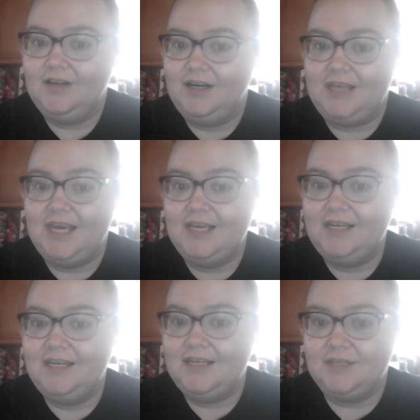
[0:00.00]
a
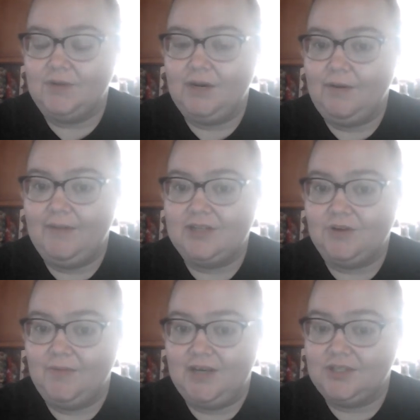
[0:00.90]
kid is running around my
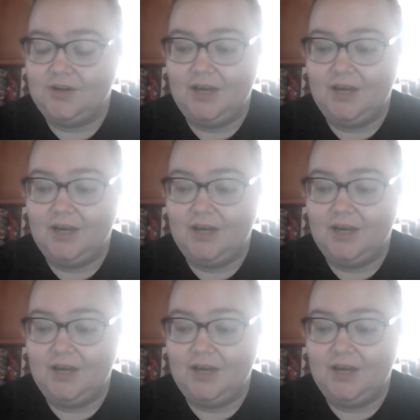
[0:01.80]
store because they're